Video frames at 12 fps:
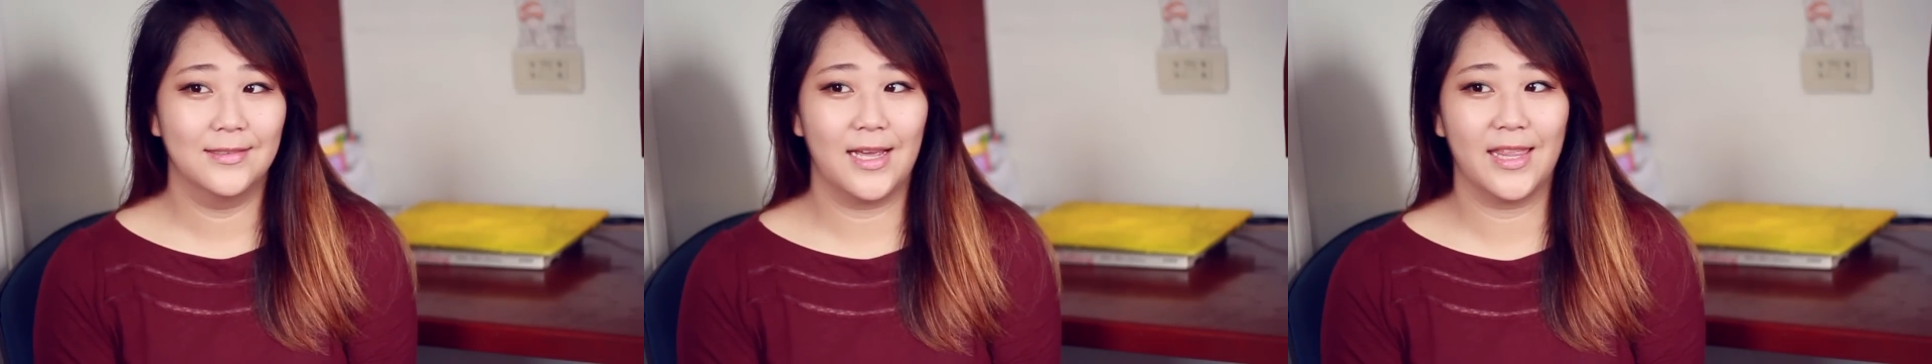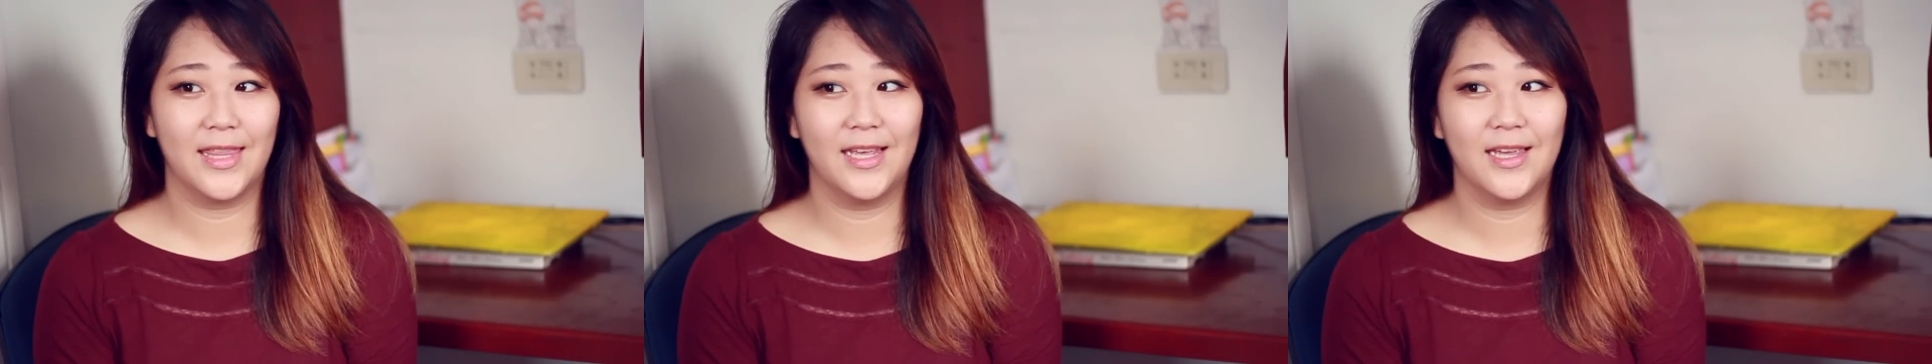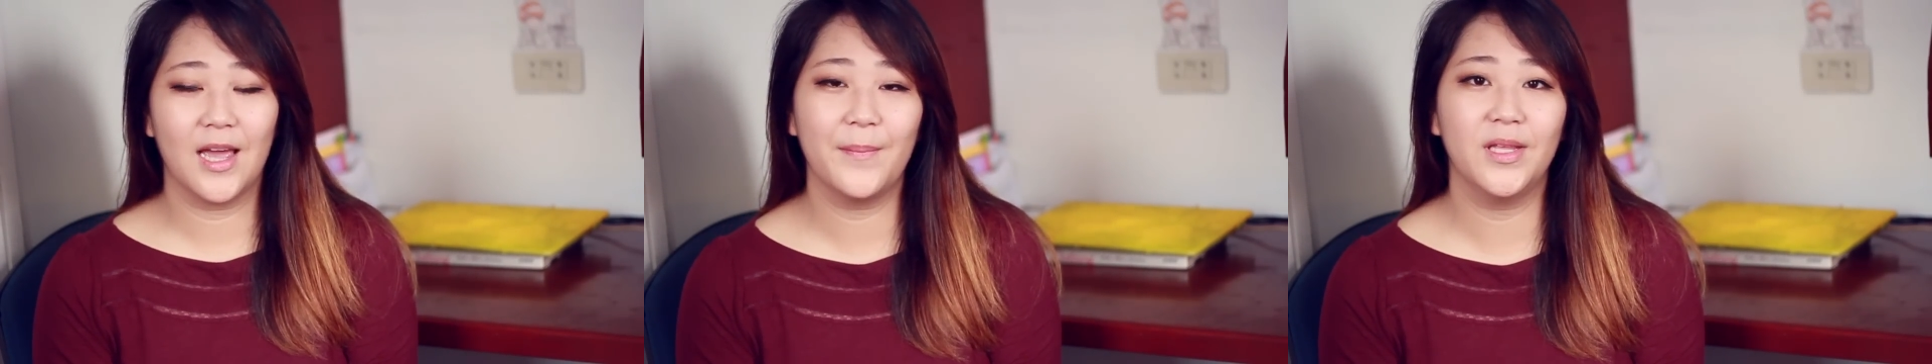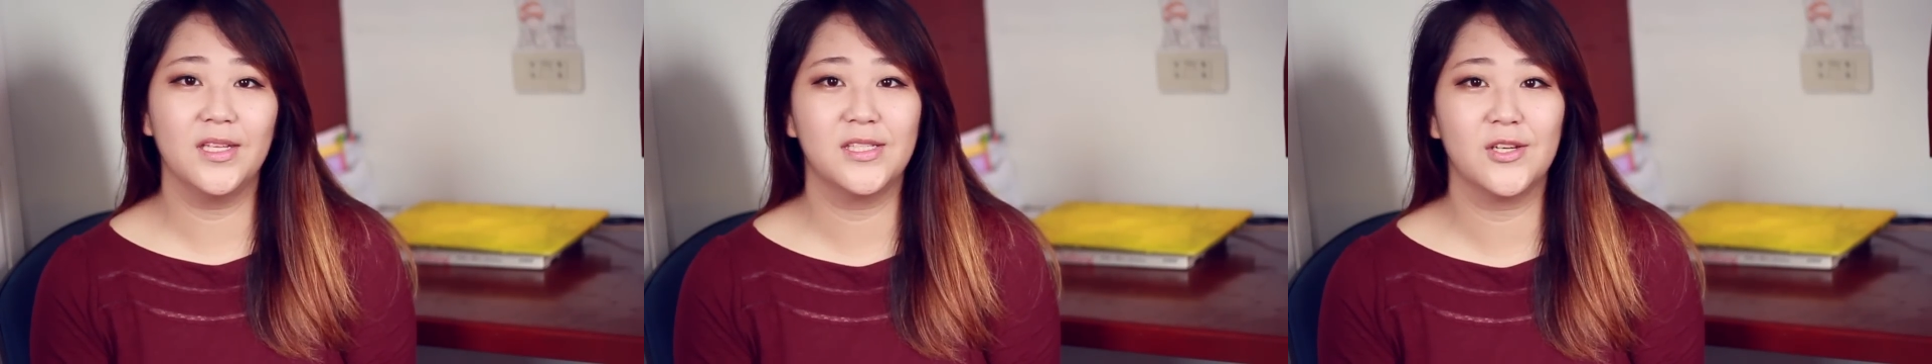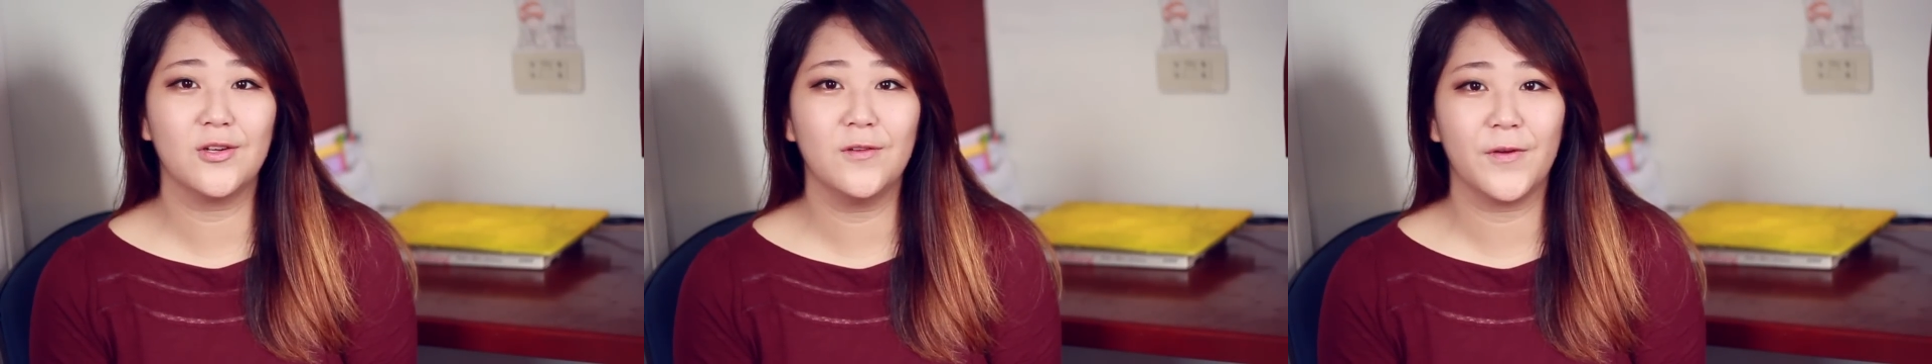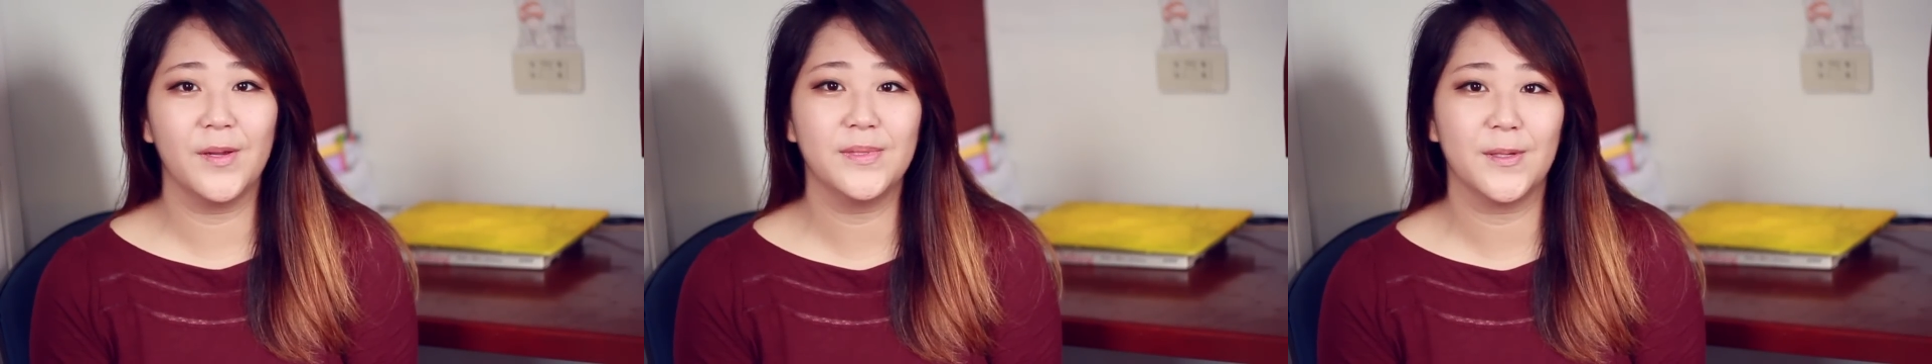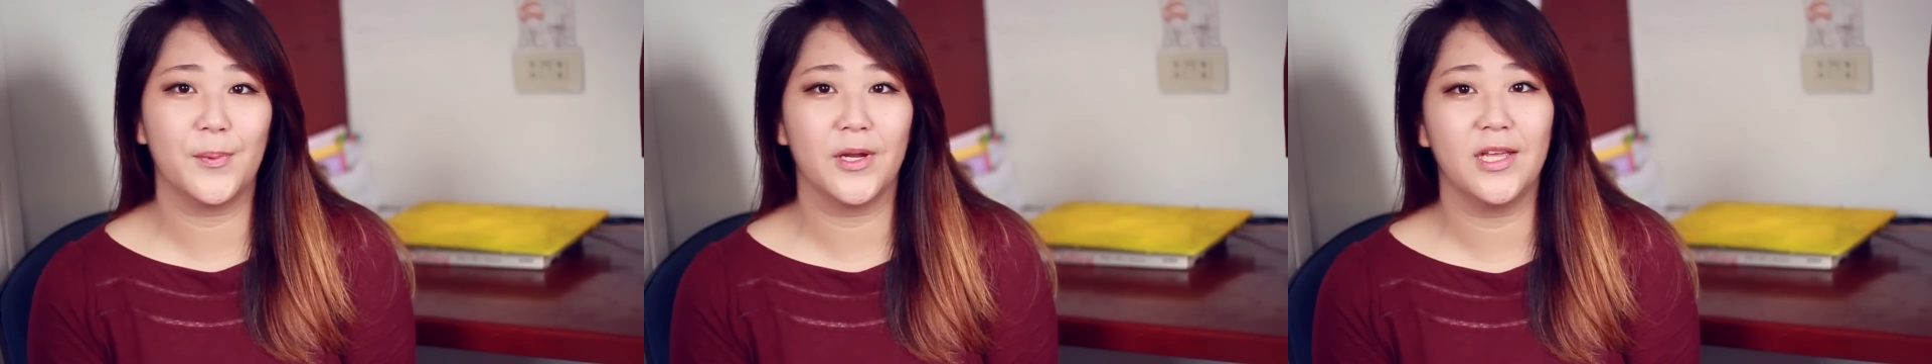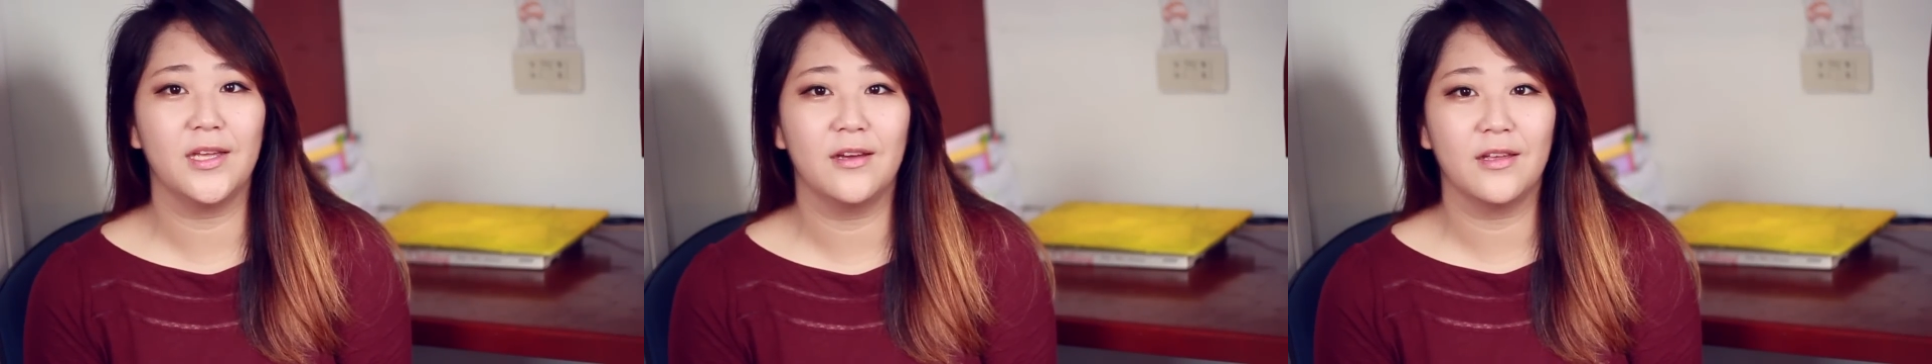I mean, circle frames are
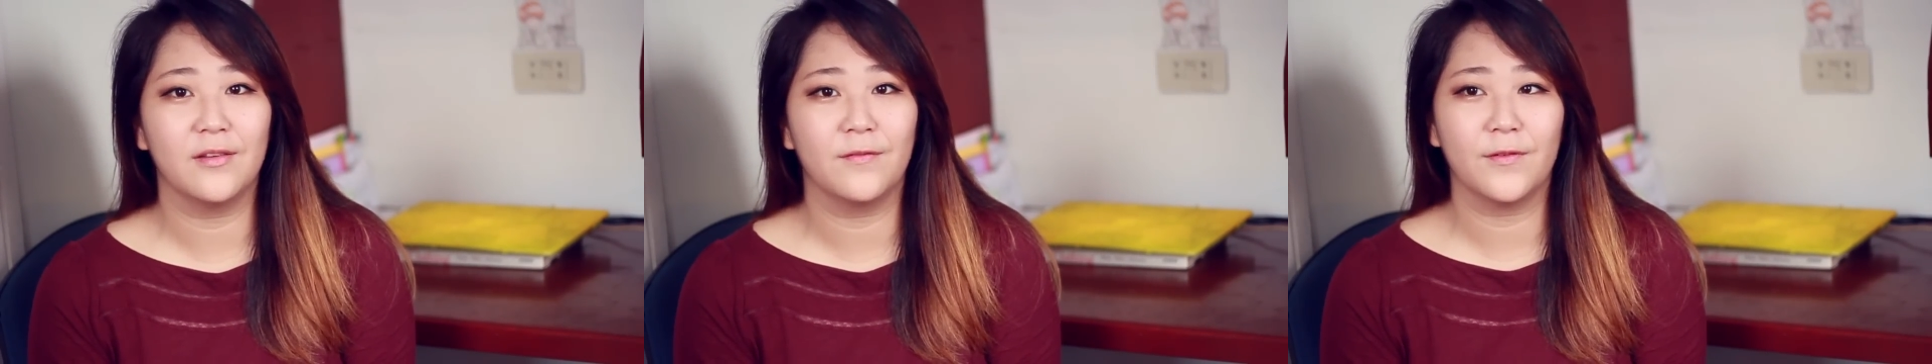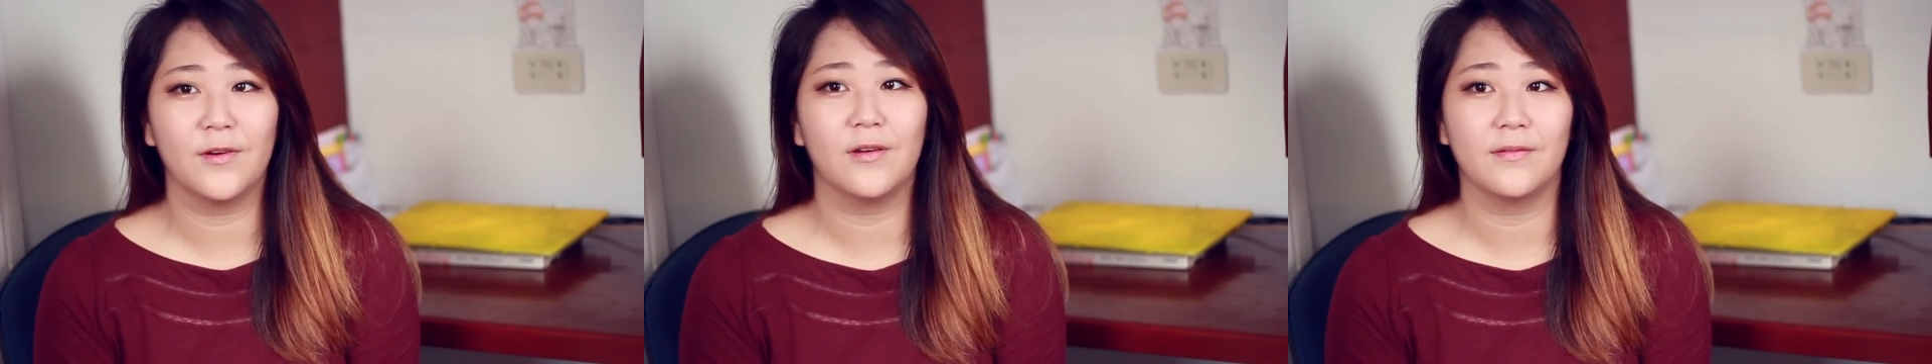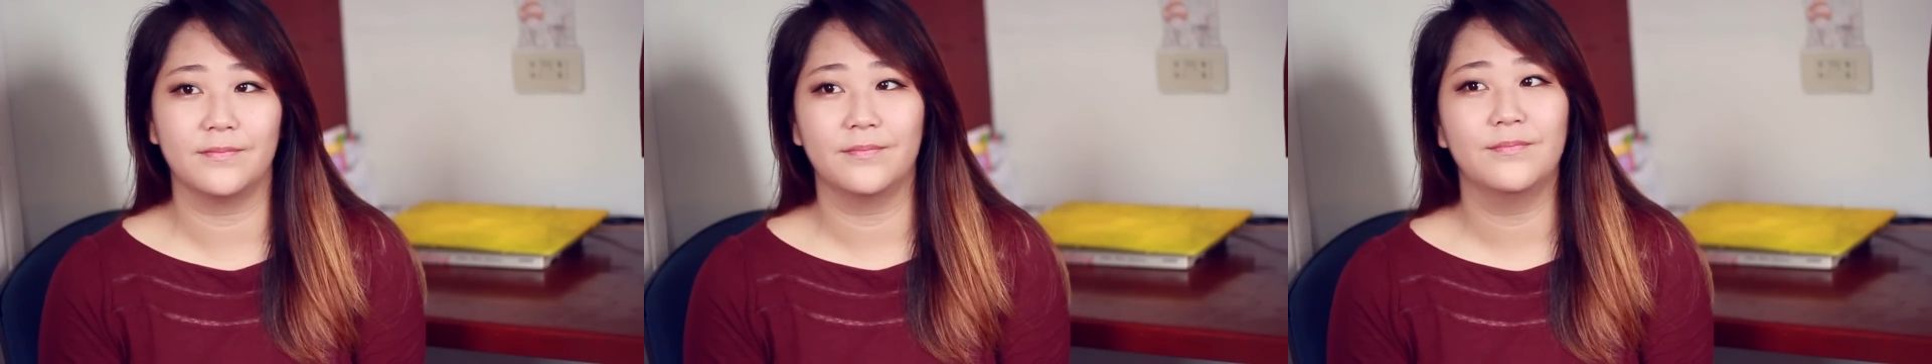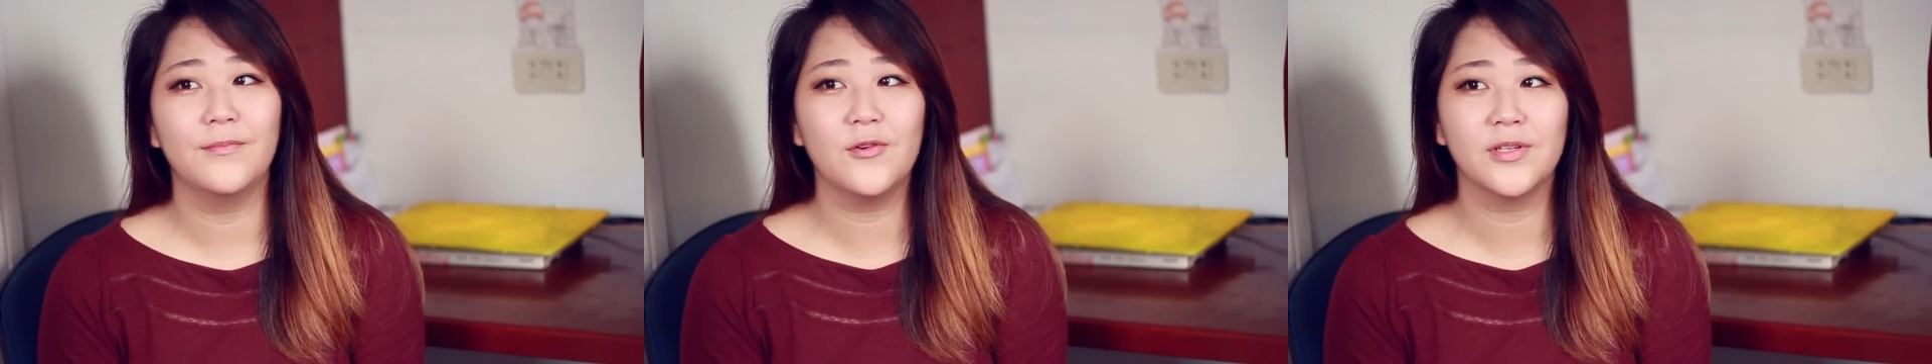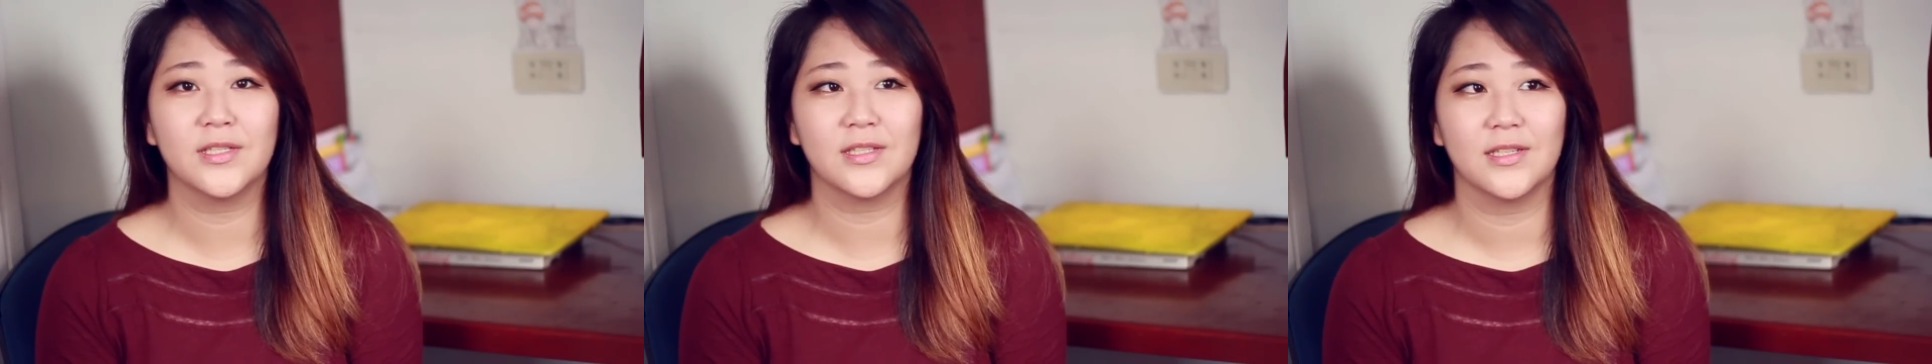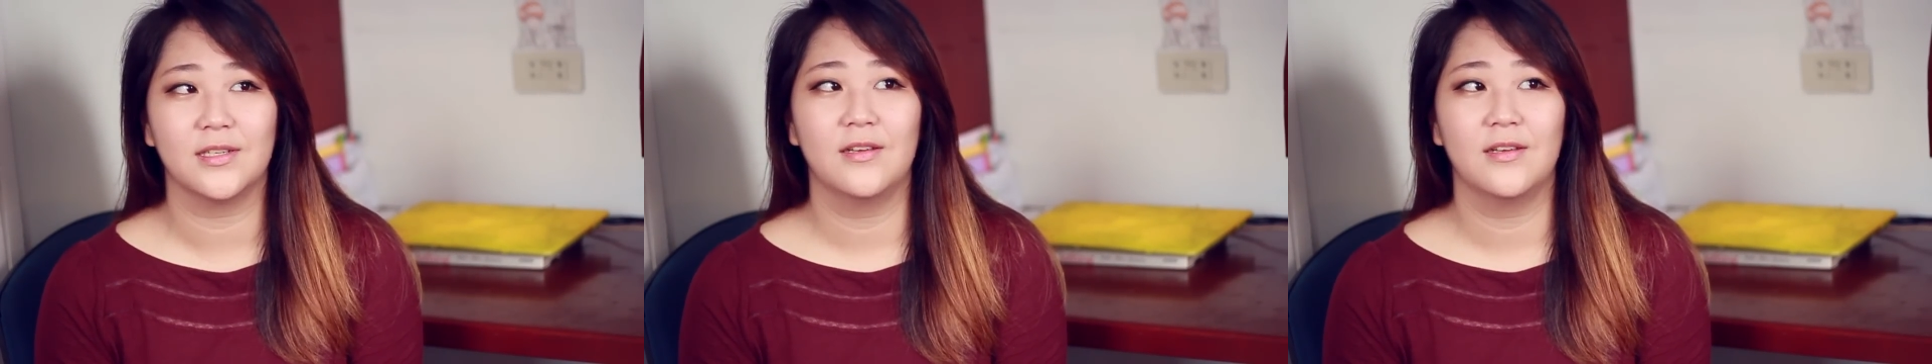pretty good for most